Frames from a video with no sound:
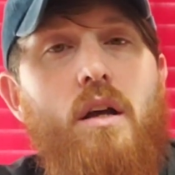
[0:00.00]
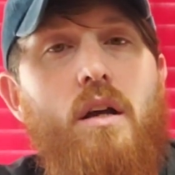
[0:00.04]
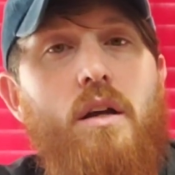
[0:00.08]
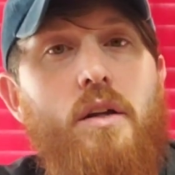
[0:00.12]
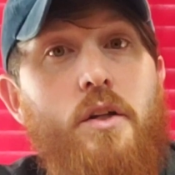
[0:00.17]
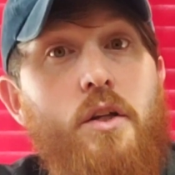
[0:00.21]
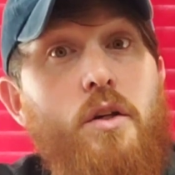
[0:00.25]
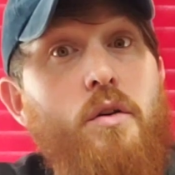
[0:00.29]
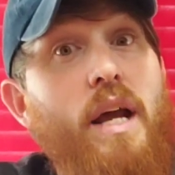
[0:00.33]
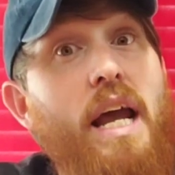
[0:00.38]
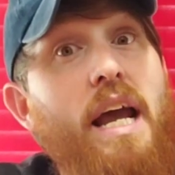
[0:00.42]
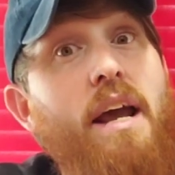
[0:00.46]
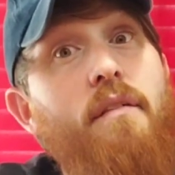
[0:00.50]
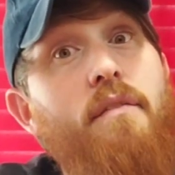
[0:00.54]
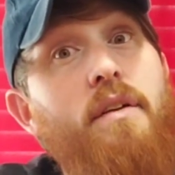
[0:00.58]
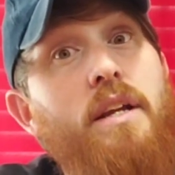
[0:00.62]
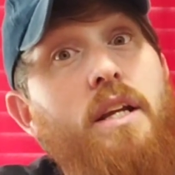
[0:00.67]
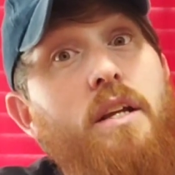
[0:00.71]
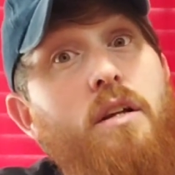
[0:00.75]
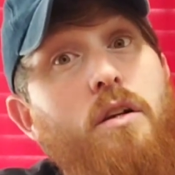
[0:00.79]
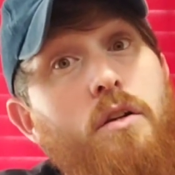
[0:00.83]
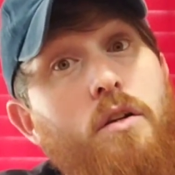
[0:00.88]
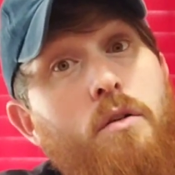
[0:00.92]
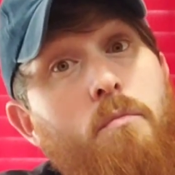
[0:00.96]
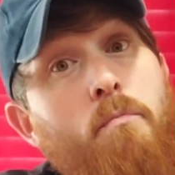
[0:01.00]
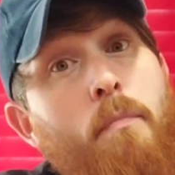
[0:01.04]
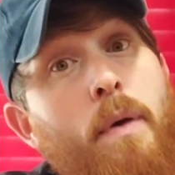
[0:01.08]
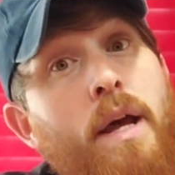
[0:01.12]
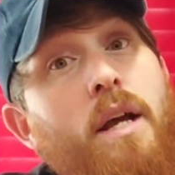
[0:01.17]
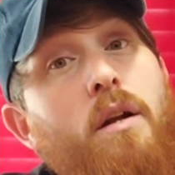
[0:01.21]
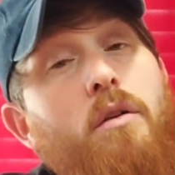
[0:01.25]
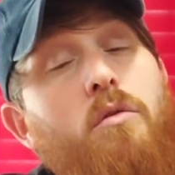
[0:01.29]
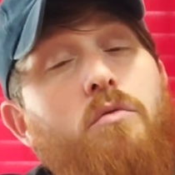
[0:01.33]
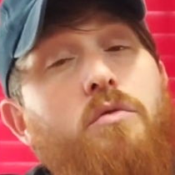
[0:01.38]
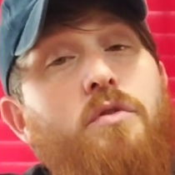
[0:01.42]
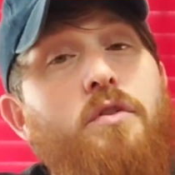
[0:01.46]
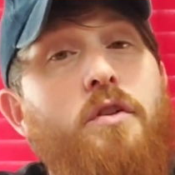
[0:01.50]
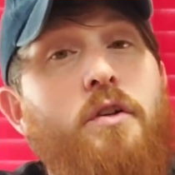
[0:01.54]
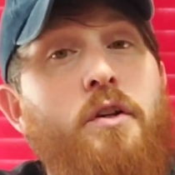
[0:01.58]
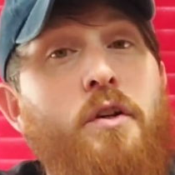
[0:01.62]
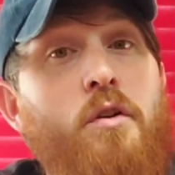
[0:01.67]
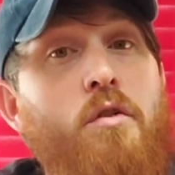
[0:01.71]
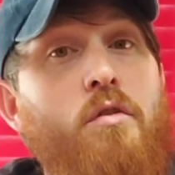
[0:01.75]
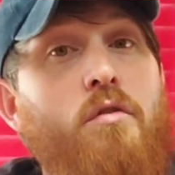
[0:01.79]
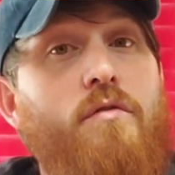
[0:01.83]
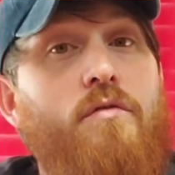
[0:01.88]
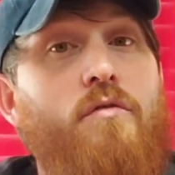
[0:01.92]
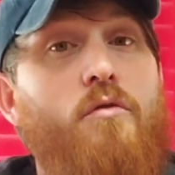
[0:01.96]
Do you have any medals or
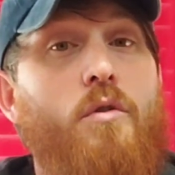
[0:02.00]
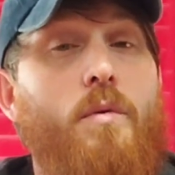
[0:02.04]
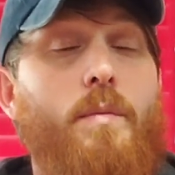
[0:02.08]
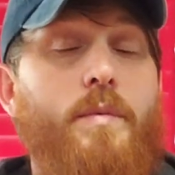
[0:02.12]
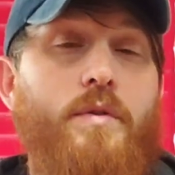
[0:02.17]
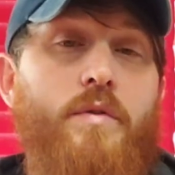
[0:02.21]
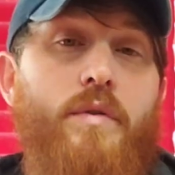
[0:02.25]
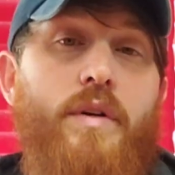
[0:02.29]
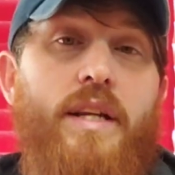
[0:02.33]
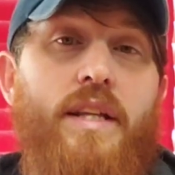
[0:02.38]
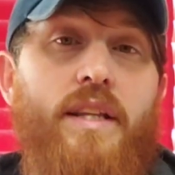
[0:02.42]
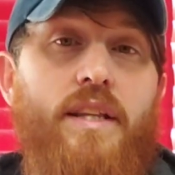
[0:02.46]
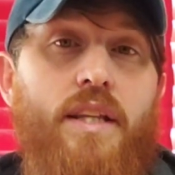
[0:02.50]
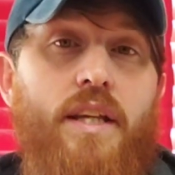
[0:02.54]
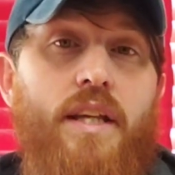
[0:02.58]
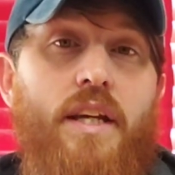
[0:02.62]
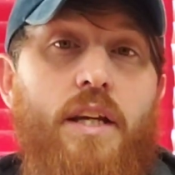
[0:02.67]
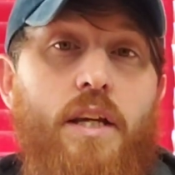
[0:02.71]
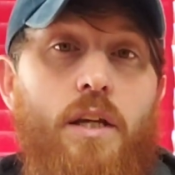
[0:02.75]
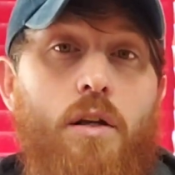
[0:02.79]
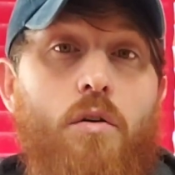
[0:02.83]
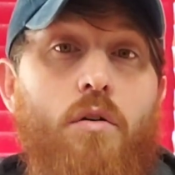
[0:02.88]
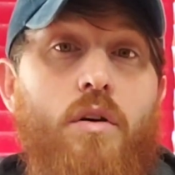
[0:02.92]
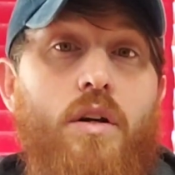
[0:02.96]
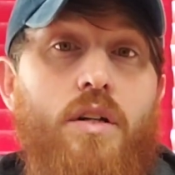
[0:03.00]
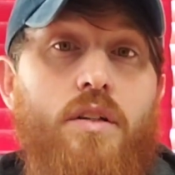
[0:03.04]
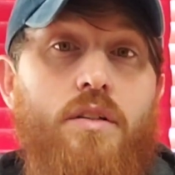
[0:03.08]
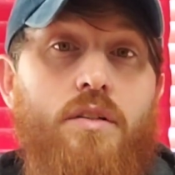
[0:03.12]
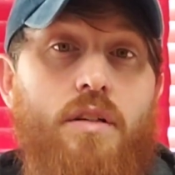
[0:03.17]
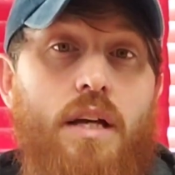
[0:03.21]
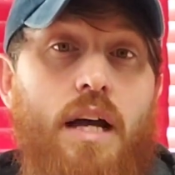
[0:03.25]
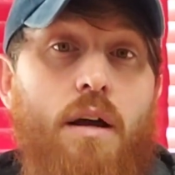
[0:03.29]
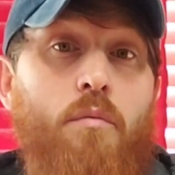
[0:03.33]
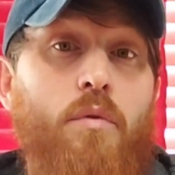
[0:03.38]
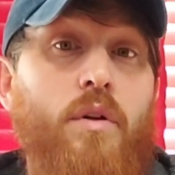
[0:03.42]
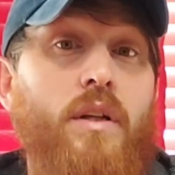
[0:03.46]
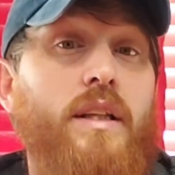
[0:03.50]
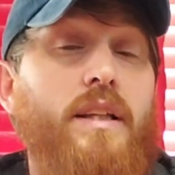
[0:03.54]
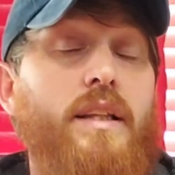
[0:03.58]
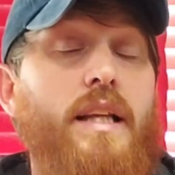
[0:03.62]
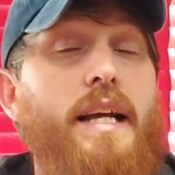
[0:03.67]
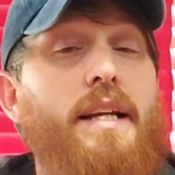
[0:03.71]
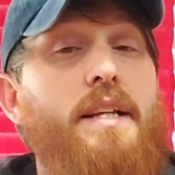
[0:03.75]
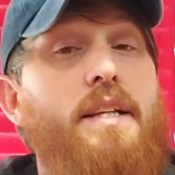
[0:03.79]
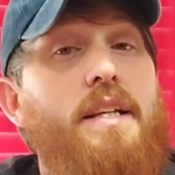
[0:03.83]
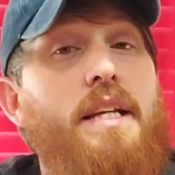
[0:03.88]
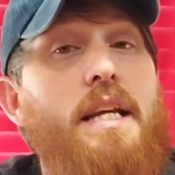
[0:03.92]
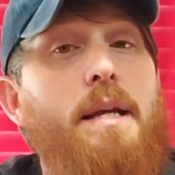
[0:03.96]
uniforms or anything? Because I really
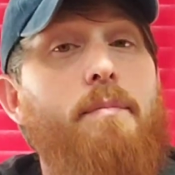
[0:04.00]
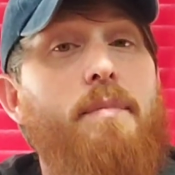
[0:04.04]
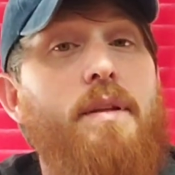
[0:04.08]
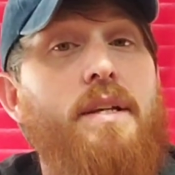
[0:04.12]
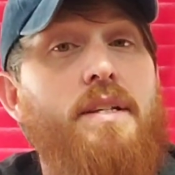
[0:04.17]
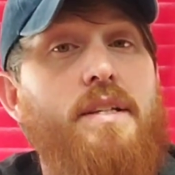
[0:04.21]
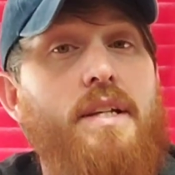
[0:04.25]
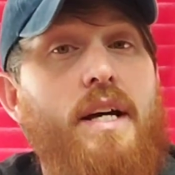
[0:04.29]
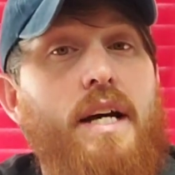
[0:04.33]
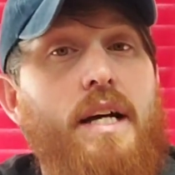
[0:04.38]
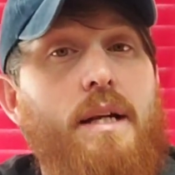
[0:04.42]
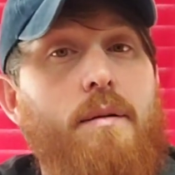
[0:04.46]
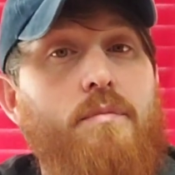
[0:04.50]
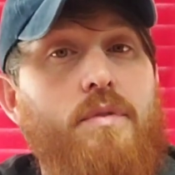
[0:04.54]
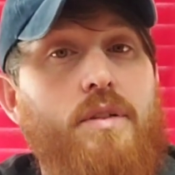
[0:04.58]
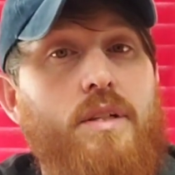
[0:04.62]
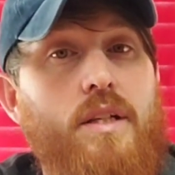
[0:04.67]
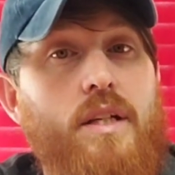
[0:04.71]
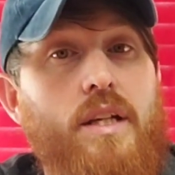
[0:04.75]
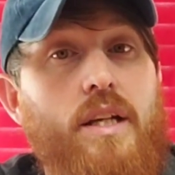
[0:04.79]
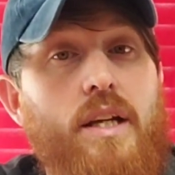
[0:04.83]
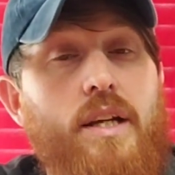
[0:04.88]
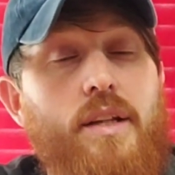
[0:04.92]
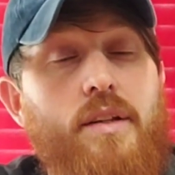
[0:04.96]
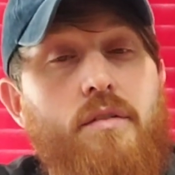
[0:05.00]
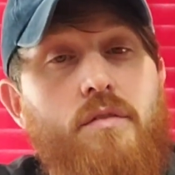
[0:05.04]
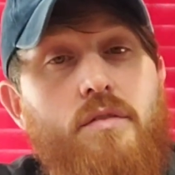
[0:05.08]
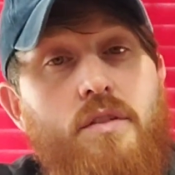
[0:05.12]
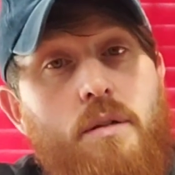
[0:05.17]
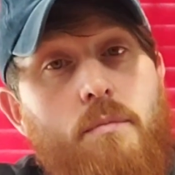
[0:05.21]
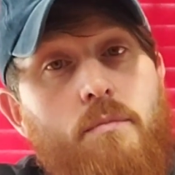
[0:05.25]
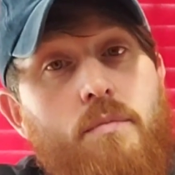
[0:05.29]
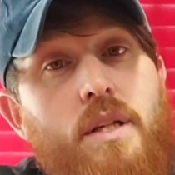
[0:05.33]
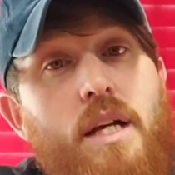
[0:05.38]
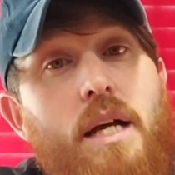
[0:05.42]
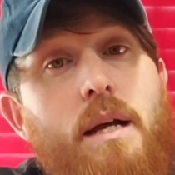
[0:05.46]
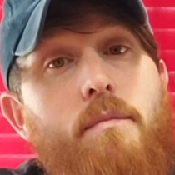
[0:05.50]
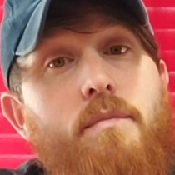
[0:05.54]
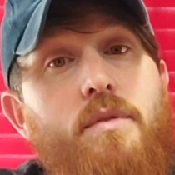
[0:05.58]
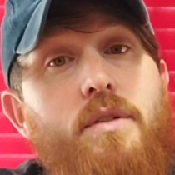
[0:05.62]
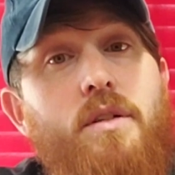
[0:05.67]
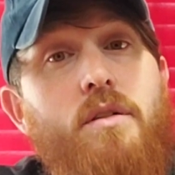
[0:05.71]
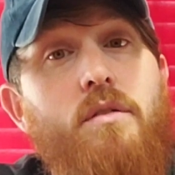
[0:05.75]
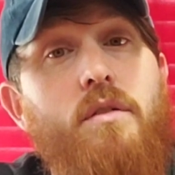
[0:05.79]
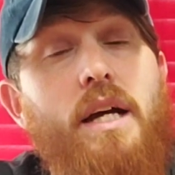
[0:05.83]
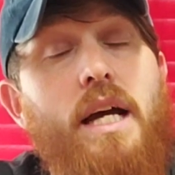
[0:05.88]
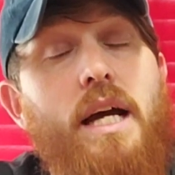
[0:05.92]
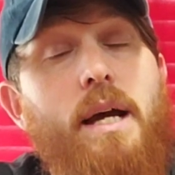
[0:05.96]
like to keep these items together. Sometimes
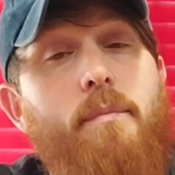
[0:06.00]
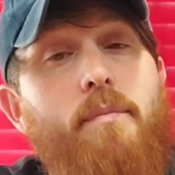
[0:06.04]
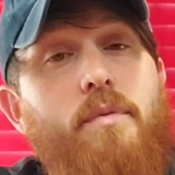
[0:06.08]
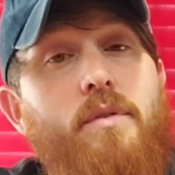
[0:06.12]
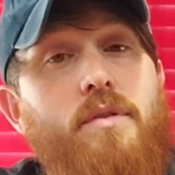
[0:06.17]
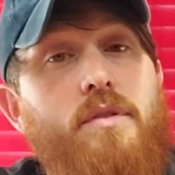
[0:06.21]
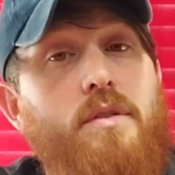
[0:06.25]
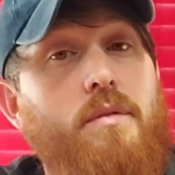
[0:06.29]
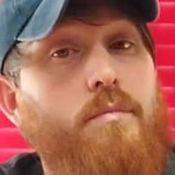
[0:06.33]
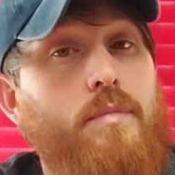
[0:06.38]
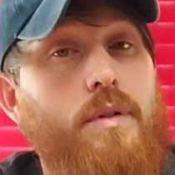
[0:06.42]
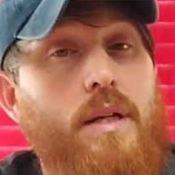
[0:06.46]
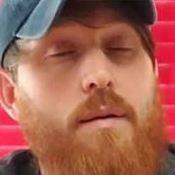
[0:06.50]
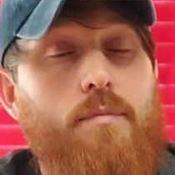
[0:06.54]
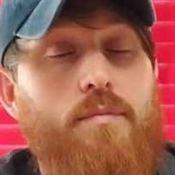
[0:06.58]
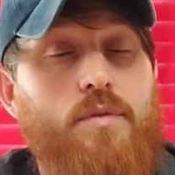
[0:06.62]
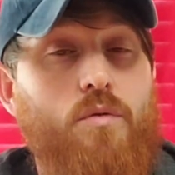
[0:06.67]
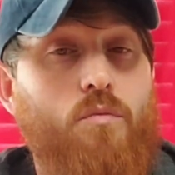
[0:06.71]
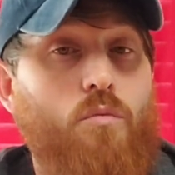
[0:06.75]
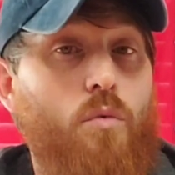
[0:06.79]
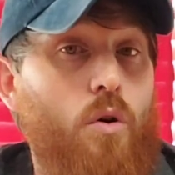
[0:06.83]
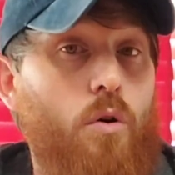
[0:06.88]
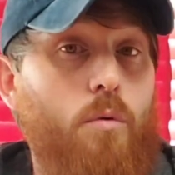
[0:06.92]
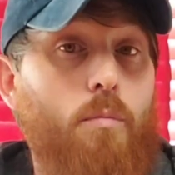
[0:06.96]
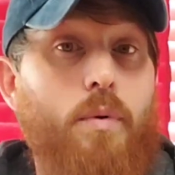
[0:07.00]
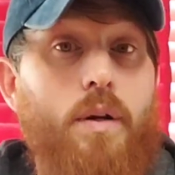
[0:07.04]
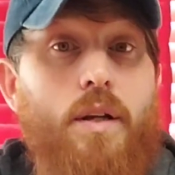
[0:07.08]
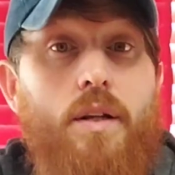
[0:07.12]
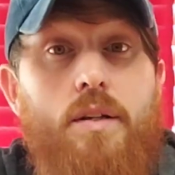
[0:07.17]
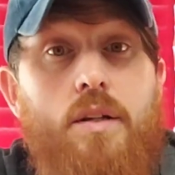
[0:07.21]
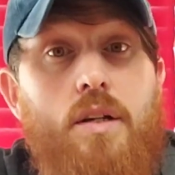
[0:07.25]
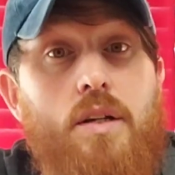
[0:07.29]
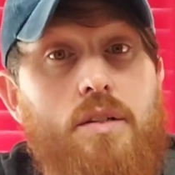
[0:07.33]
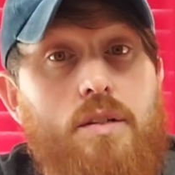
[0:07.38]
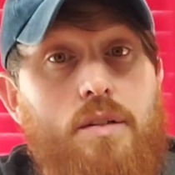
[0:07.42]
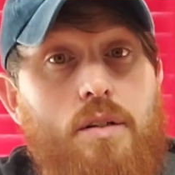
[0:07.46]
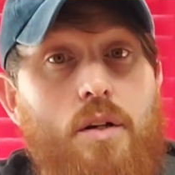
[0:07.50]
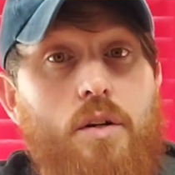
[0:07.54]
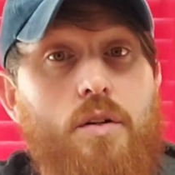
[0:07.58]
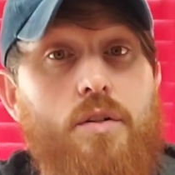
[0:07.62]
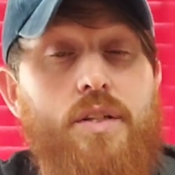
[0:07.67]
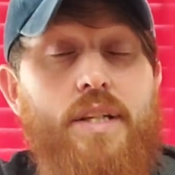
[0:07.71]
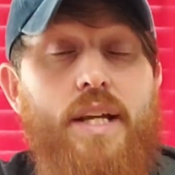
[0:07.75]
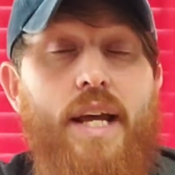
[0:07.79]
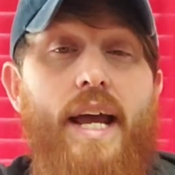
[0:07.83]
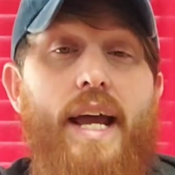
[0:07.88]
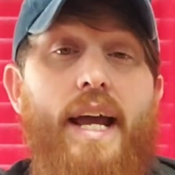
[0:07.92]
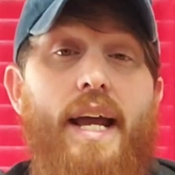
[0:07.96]
it'll happen, sometimes it won't, but it doesn't hurt
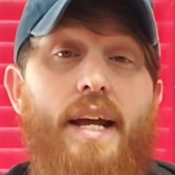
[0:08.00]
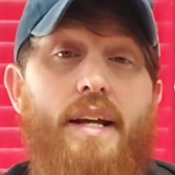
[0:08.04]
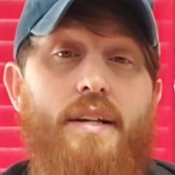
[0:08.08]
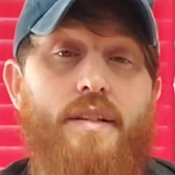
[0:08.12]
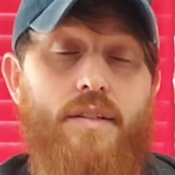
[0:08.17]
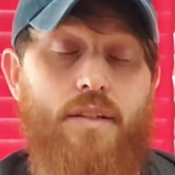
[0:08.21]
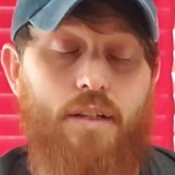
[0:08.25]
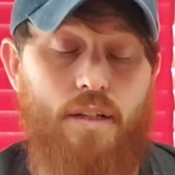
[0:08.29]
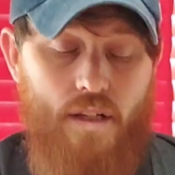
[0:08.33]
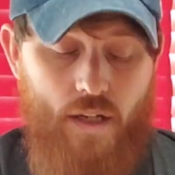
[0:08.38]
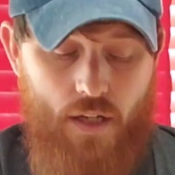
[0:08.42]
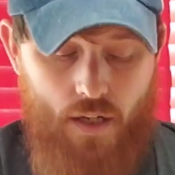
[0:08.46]
to ask.